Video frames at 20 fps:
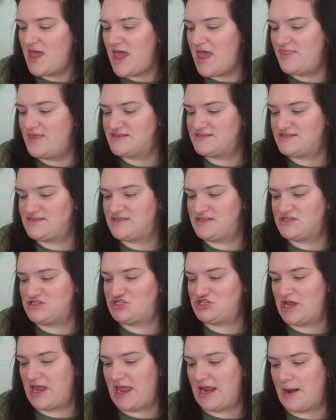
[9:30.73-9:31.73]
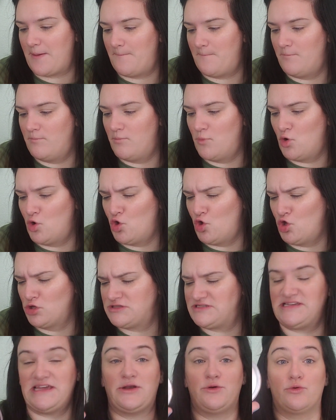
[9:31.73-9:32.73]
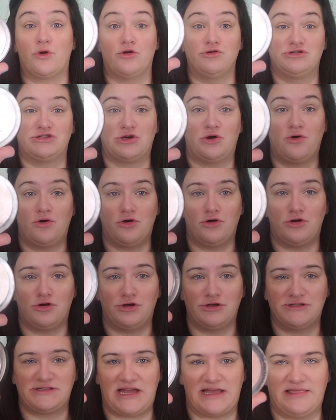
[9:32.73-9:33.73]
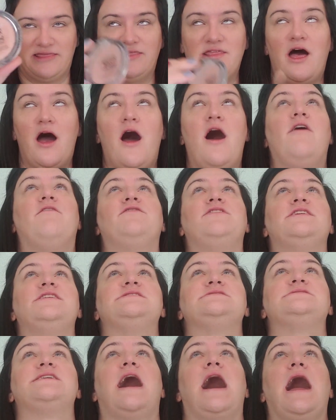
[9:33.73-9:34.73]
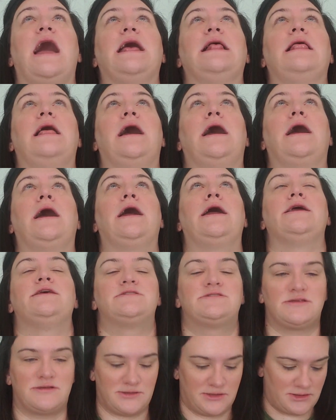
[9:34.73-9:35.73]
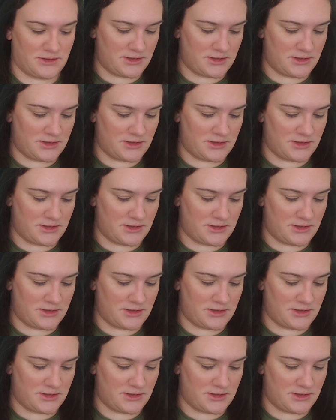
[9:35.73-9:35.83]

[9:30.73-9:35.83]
And this is in the shade Molten Rose Gold. I love this highlight.